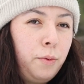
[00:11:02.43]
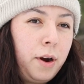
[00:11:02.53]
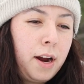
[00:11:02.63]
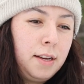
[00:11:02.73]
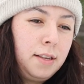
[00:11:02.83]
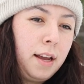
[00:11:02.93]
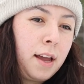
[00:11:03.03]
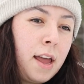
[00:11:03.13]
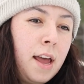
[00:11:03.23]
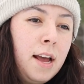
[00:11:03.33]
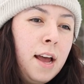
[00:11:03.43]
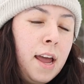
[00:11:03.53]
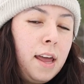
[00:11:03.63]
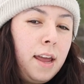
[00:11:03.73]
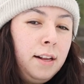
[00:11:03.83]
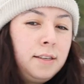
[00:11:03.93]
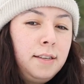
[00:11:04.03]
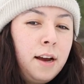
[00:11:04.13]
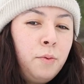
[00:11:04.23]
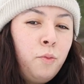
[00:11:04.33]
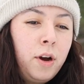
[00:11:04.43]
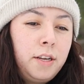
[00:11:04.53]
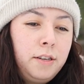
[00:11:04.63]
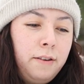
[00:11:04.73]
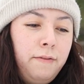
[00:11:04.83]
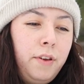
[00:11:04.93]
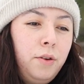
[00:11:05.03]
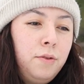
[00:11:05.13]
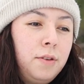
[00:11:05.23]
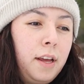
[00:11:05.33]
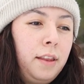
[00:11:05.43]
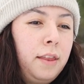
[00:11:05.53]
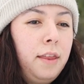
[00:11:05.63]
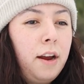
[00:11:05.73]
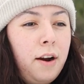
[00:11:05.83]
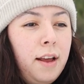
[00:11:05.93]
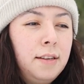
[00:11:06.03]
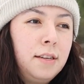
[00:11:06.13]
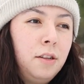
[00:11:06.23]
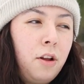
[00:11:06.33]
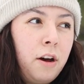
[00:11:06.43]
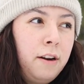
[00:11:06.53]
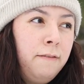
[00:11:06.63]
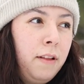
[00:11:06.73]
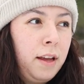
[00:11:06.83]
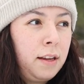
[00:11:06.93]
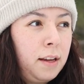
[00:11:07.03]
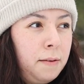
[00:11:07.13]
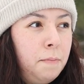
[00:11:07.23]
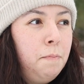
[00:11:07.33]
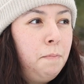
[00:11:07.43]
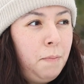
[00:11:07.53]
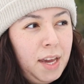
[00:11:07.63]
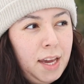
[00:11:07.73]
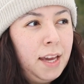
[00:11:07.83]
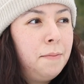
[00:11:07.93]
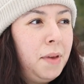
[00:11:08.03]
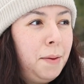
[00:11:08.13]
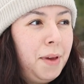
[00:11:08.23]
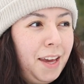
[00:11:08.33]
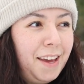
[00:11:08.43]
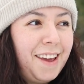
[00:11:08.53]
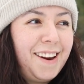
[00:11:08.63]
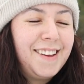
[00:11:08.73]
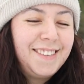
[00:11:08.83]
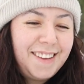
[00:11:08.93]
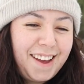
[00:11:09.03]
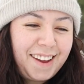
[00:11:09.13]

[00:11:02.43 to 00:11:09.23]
whereas in some Western views there is a lot of me, and it's